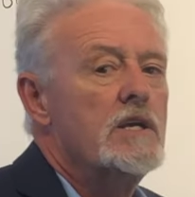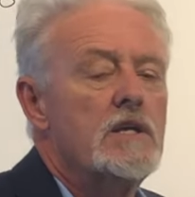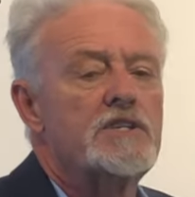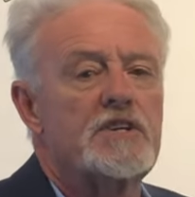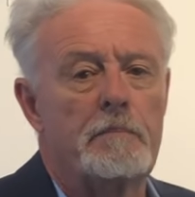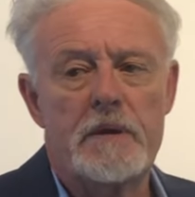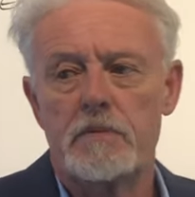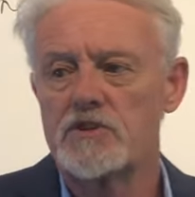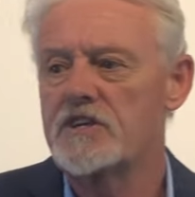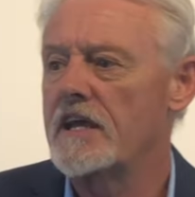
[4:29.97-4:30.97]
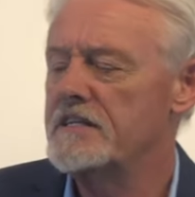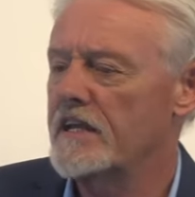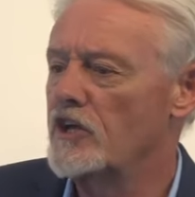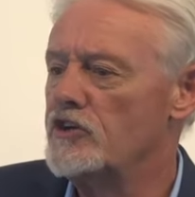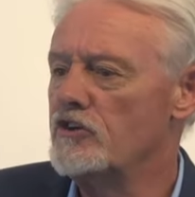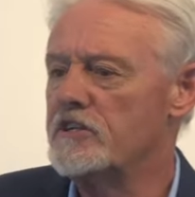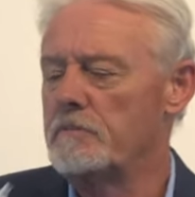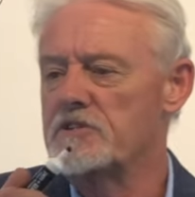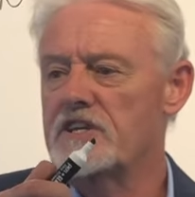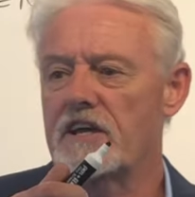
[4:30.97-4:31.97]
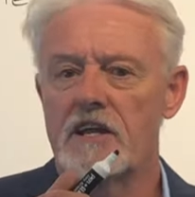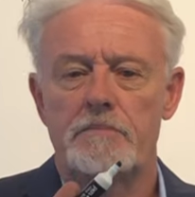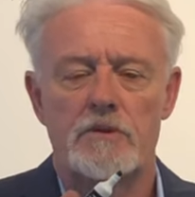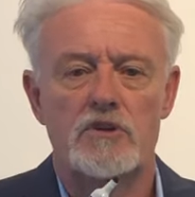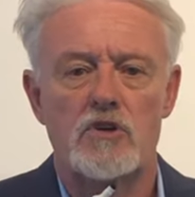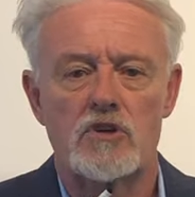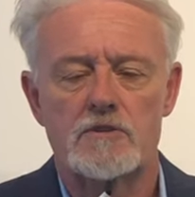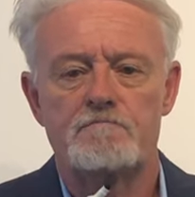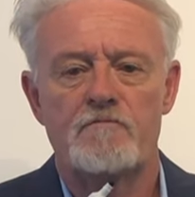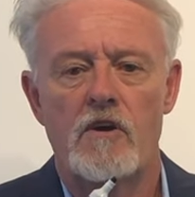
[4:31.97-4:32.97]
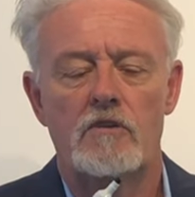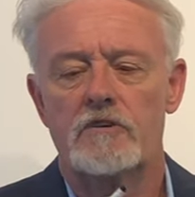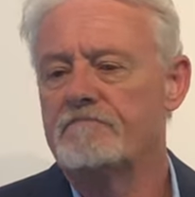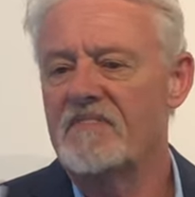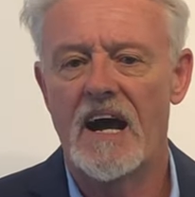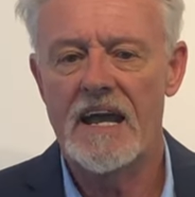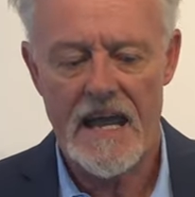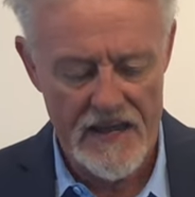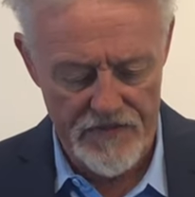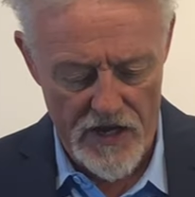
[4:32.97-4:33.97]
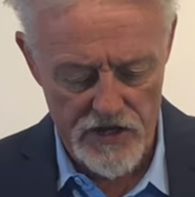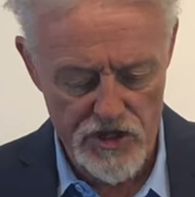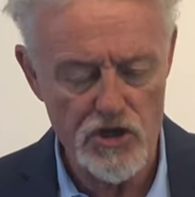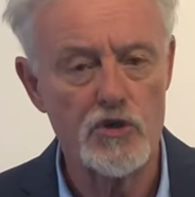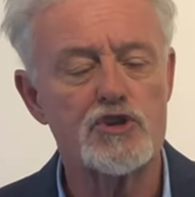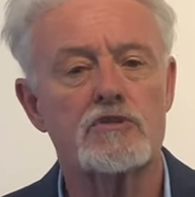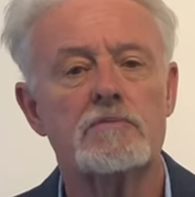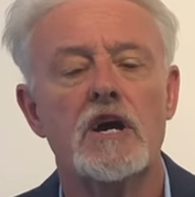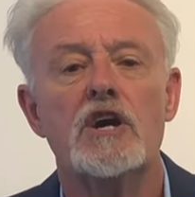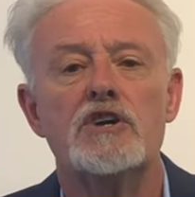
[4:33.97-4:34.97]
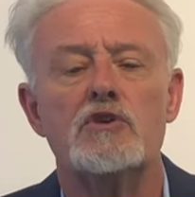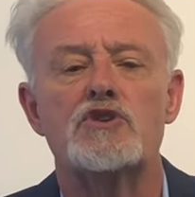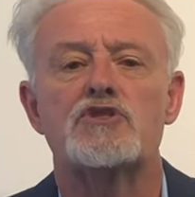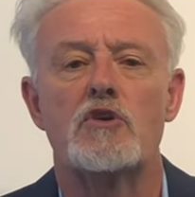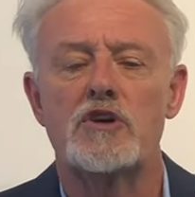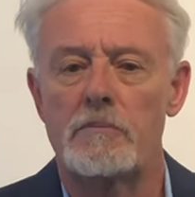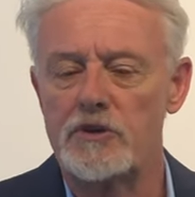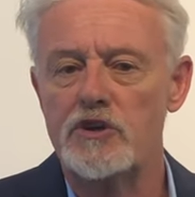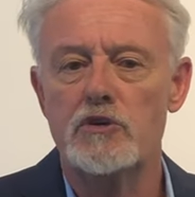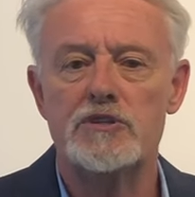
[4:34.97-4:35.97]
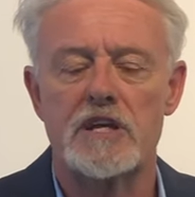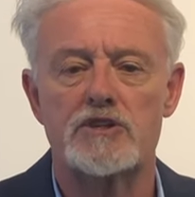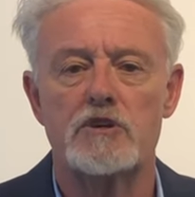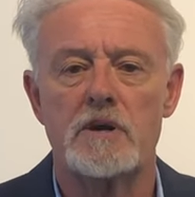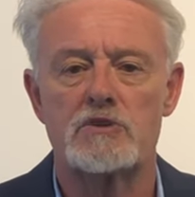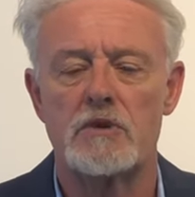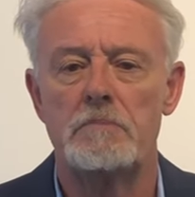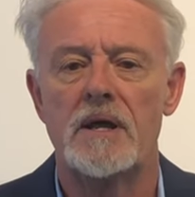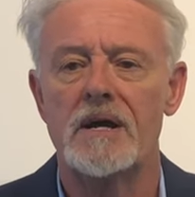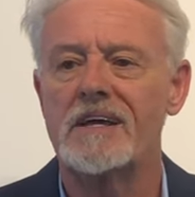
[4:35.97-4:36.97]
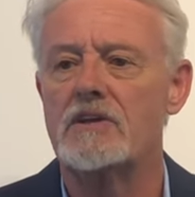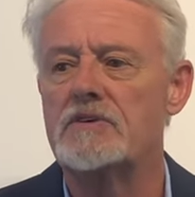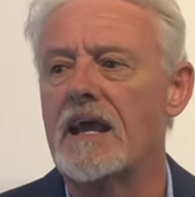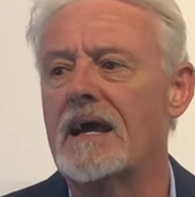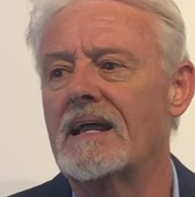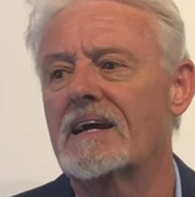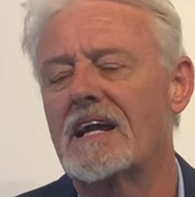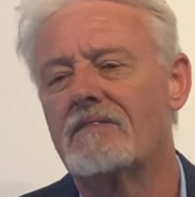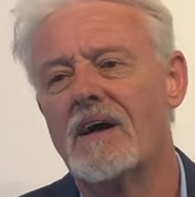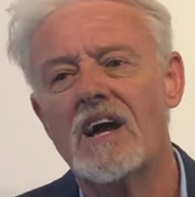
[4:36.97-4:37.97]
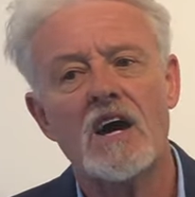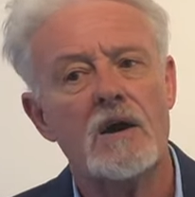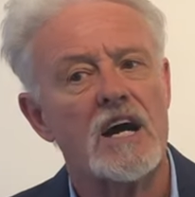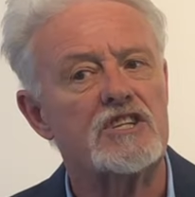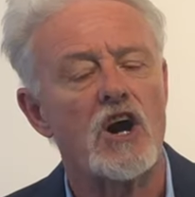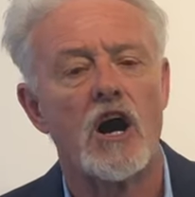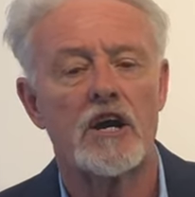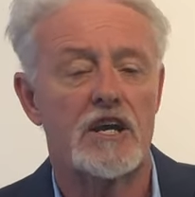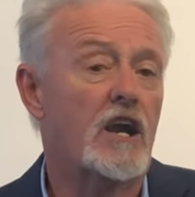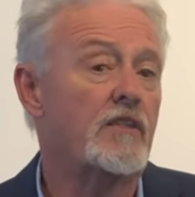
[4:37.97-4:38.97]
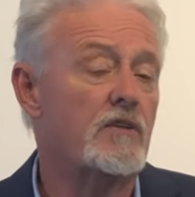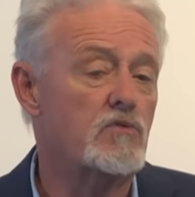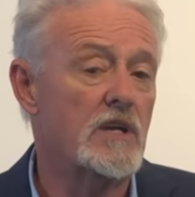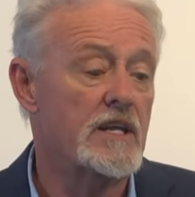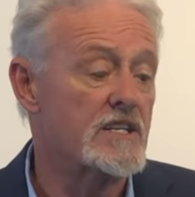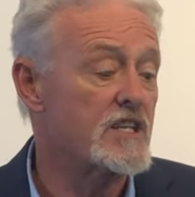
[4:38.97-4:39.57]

Some people say take a Q-tip and stick it up in the dog's vulva. I hate that as a solution. You soak up the Q-tip too much with blood and you get a kind of a darker color than it really is.